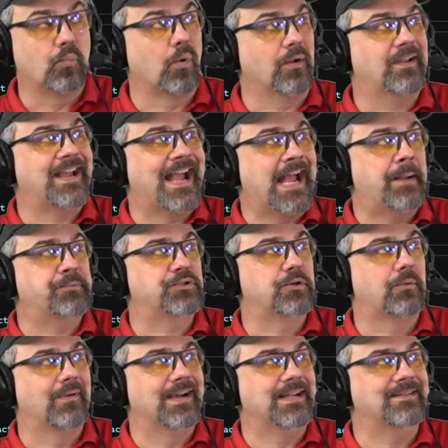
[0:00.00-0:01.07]
We're
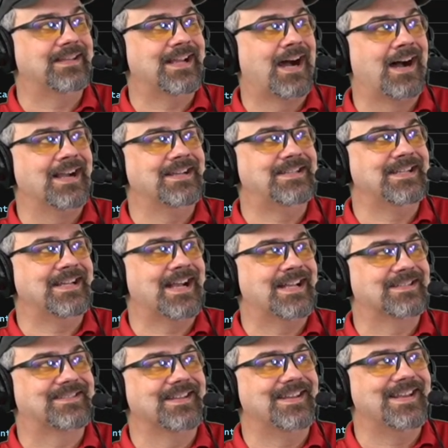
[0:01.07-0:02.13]
capturing the ID as the